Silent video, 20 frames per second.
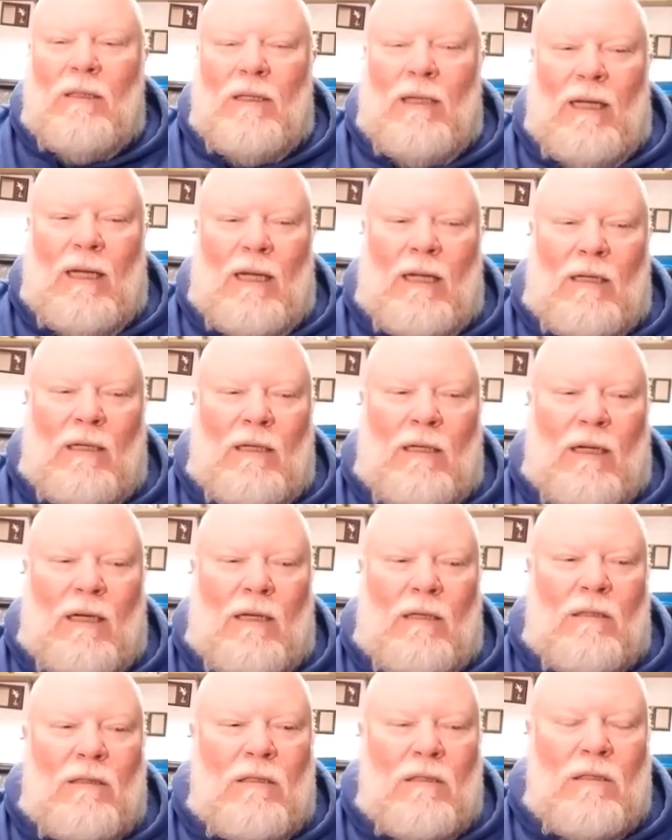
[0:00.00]
and
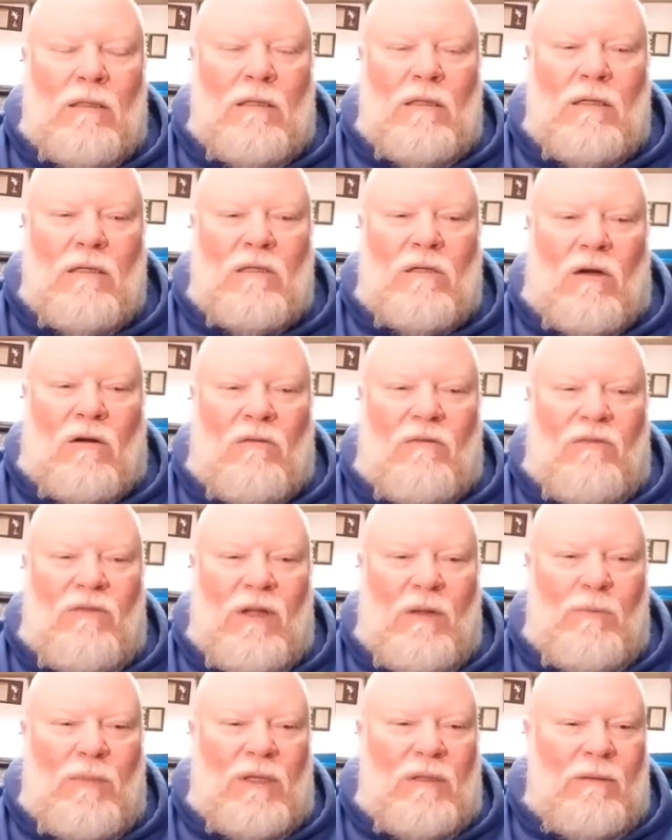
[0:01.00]
uh, start
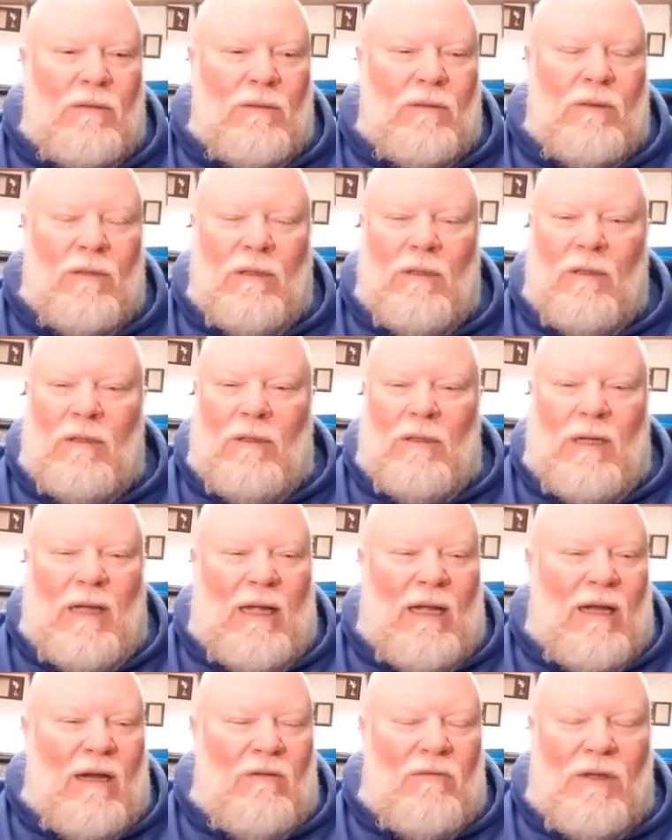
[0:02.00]
flipping.
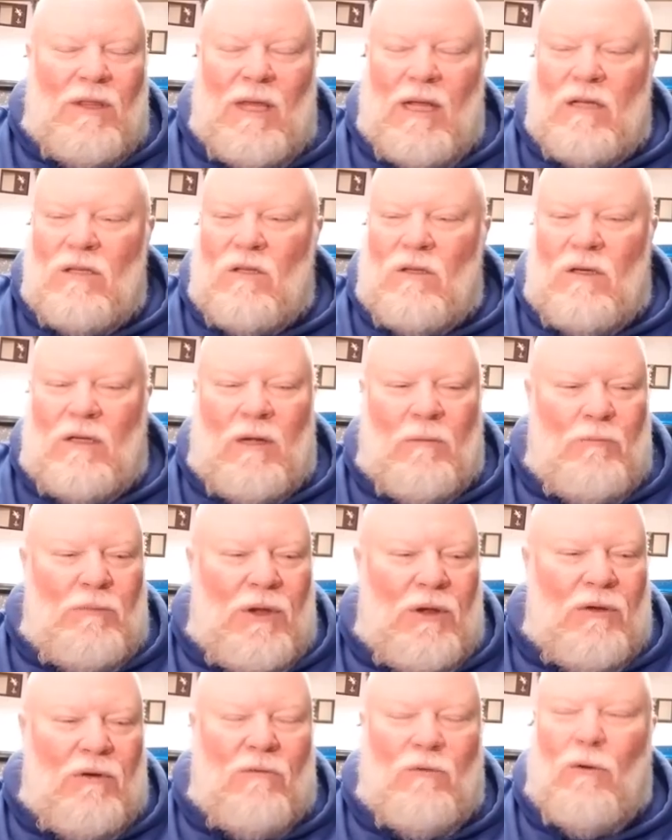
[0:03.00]
Everything's looking
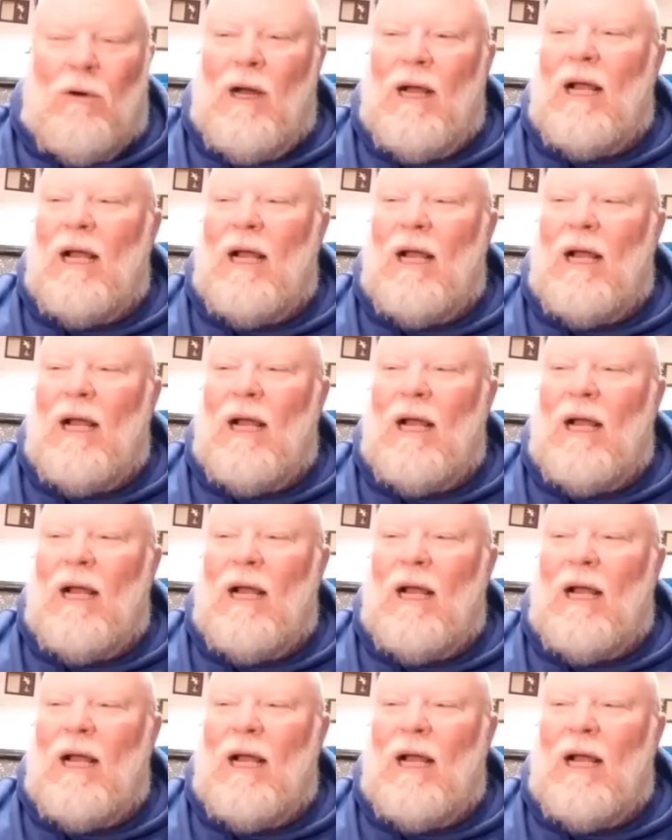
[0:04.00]
beautiful. I